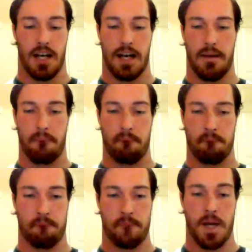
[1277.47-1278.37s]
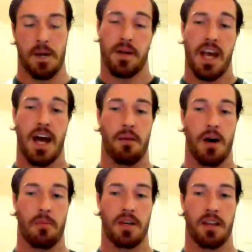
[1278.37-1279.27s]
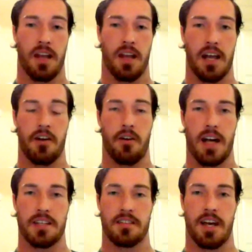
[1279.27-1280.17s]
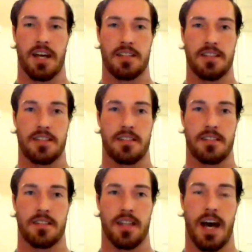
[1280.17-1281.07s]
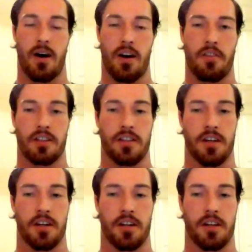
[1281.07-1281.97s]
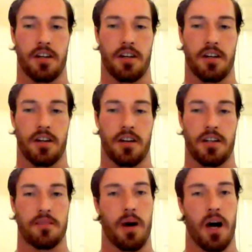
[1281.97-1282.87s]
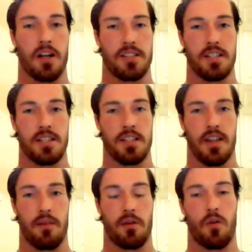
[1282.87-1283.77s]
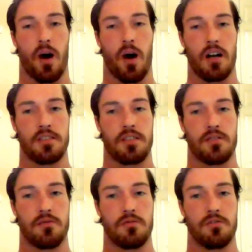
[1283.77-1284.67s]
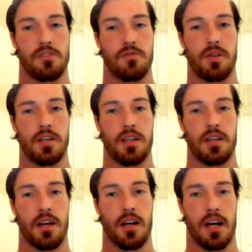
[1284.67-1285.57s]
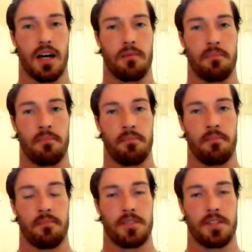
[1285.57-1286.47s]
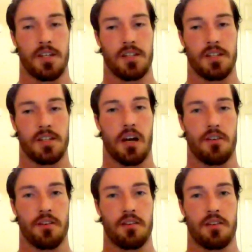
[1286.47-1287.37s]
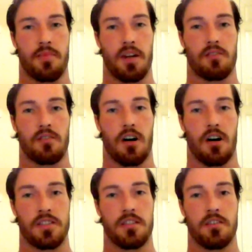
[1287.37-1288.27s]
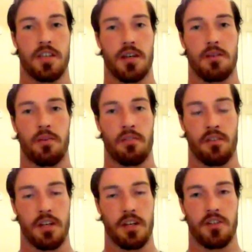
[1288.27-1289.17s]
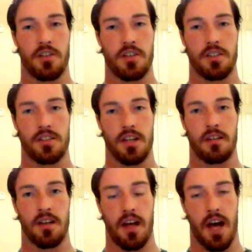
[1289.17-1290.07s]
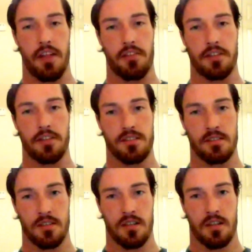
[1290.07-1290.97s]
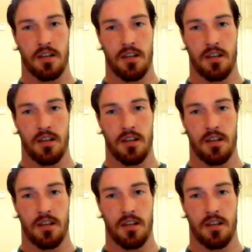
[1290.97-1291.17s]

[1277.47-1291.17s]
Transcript: Um, but yeah, I mean, I know as as it is now, I don't think there there is a policy that requires the schools to be, um, to, to cover the medical costs associated with injuries that athletes